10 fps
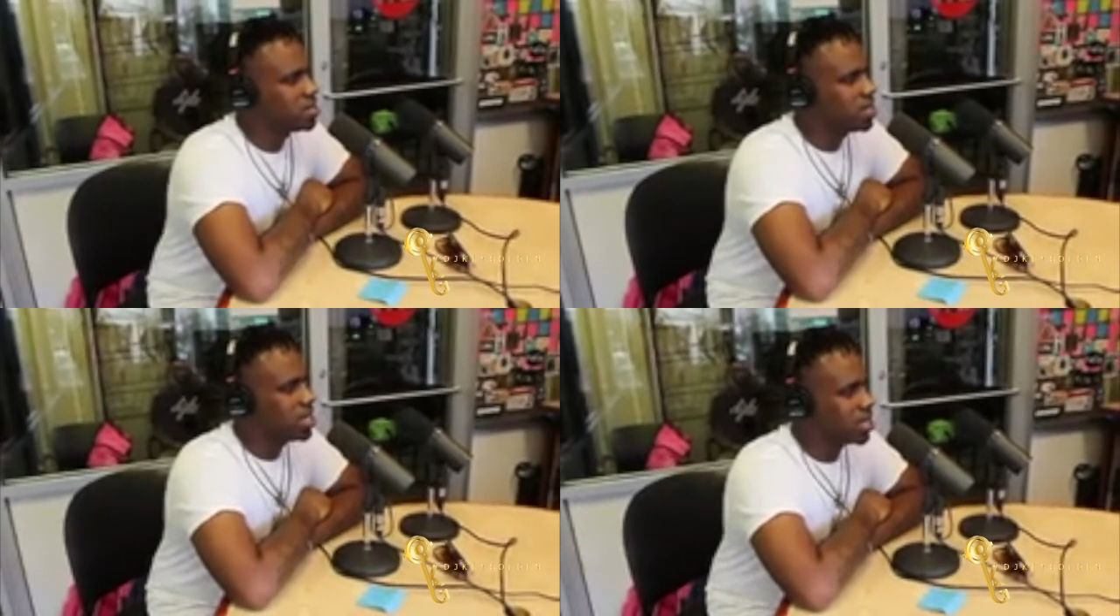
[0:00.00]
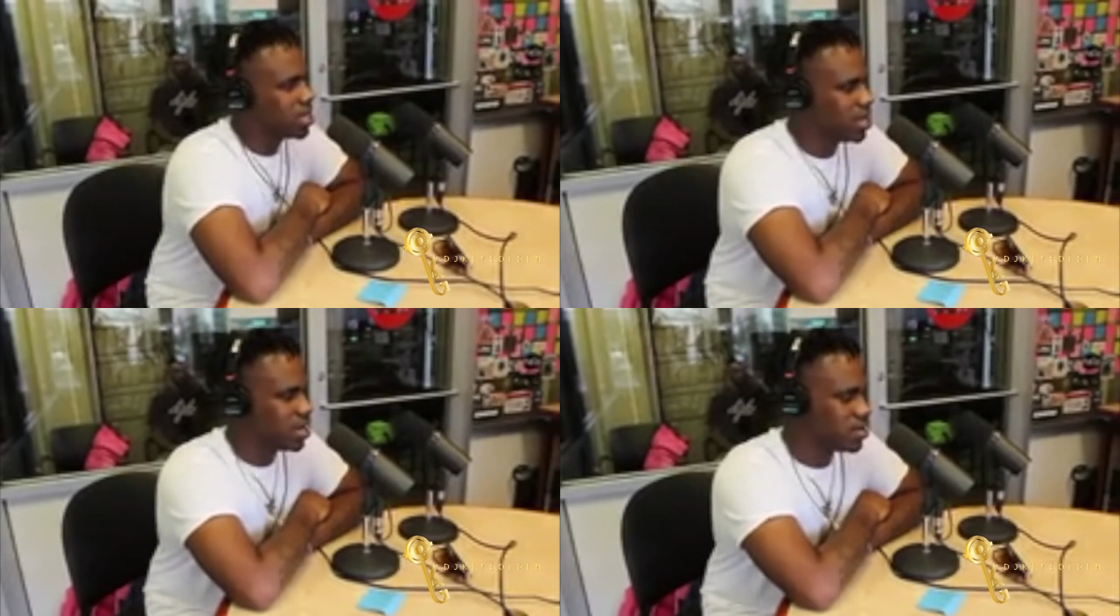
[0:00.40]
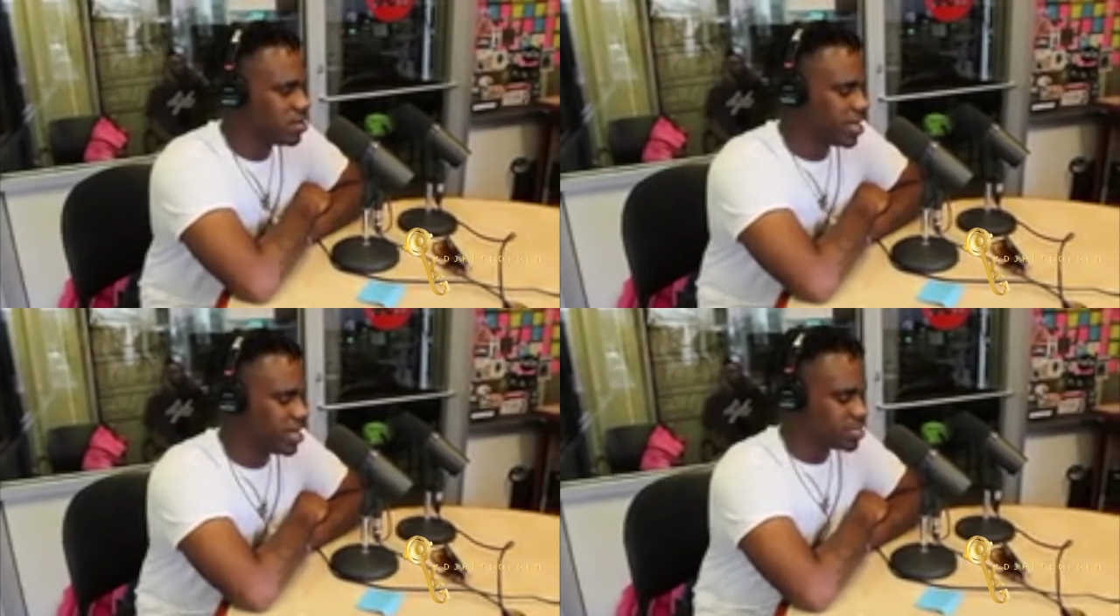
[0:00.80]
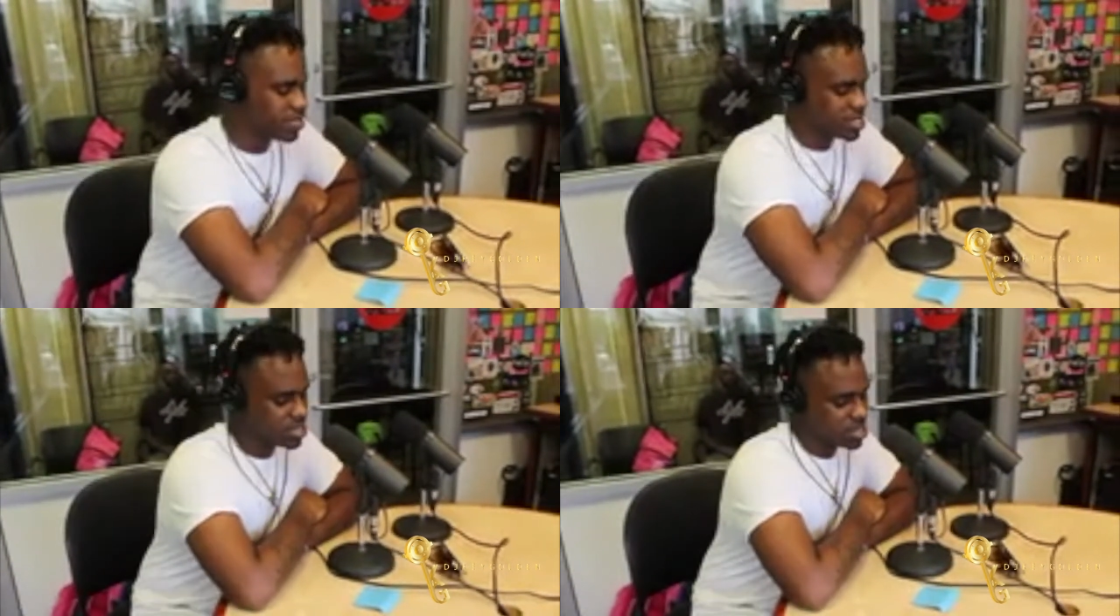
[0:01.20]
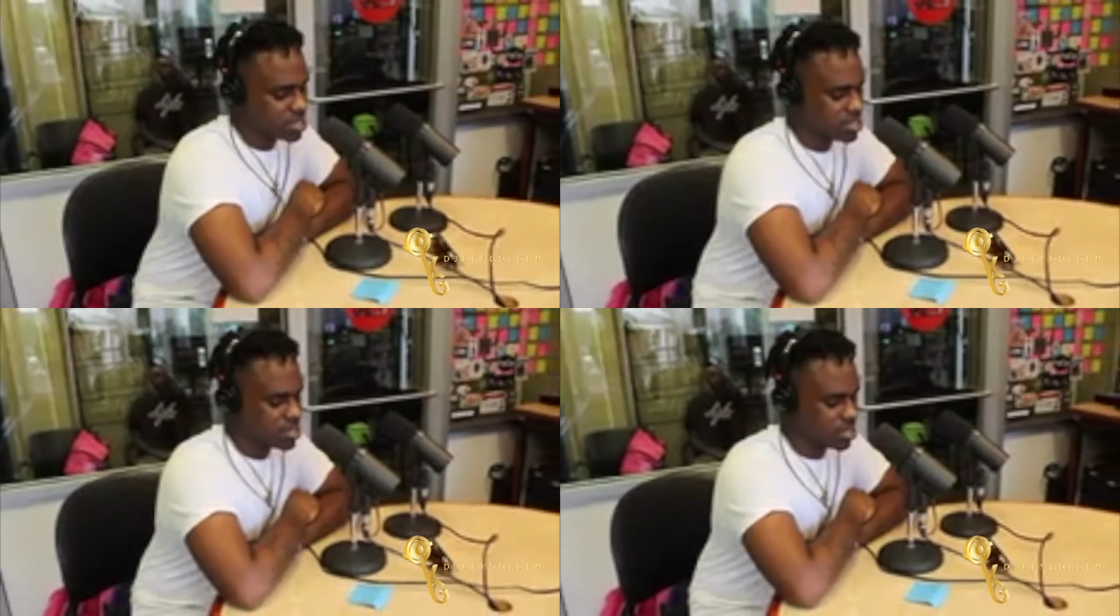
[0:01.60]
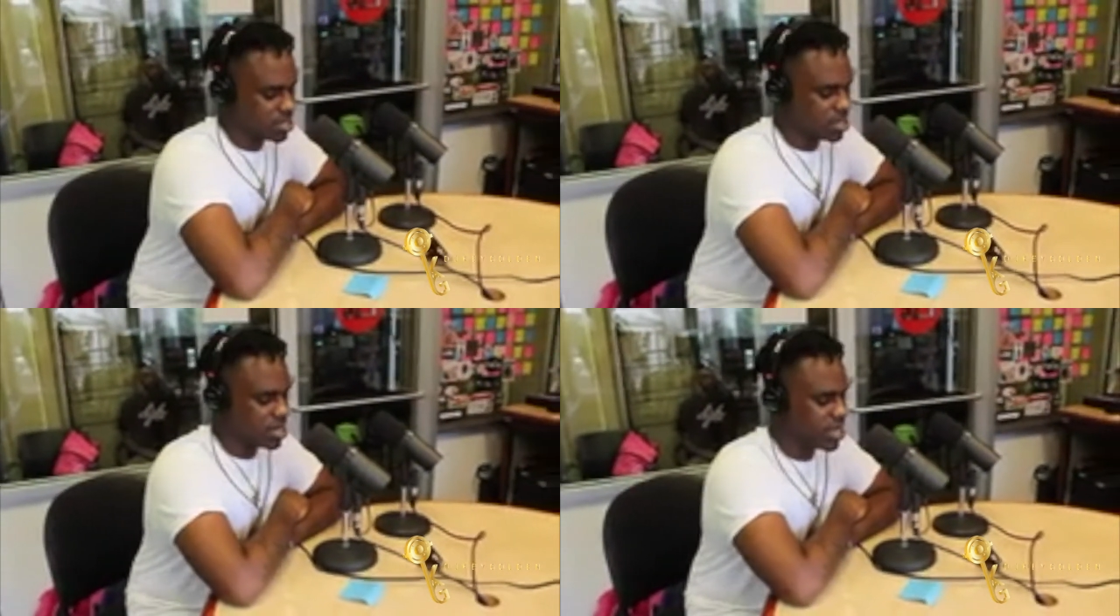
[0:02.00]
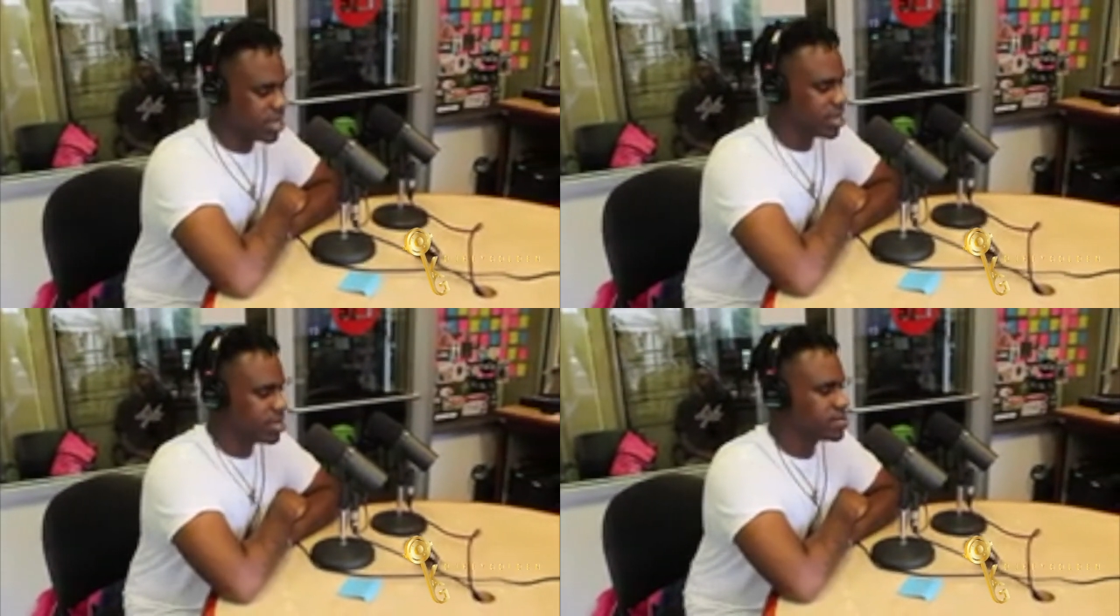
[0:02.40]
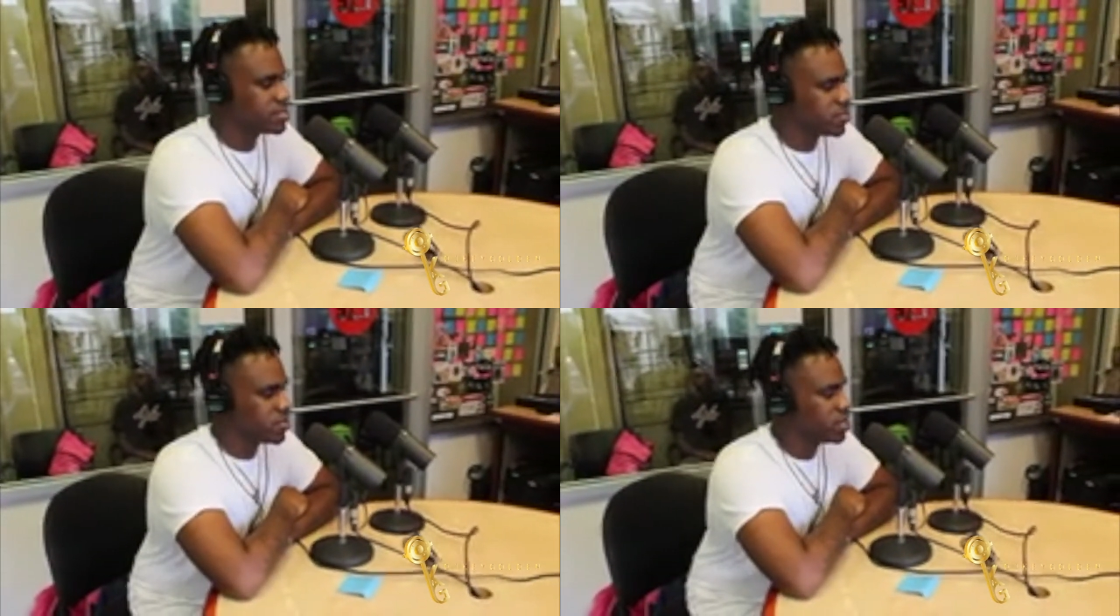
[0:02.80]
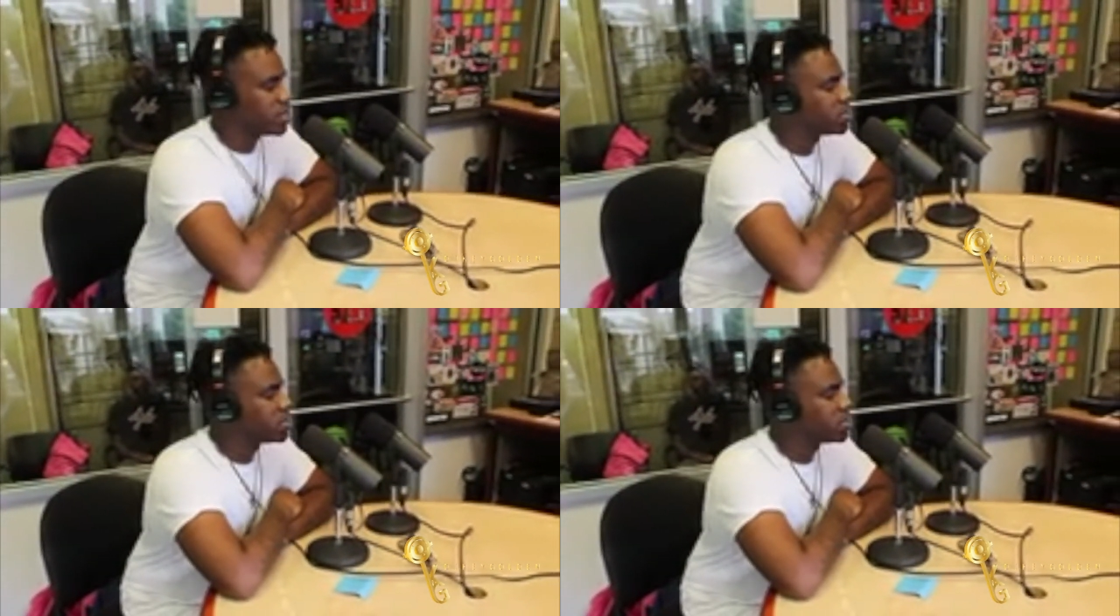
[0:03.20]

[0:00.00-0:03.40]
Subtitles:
I gotta learn new aspects of the game to win.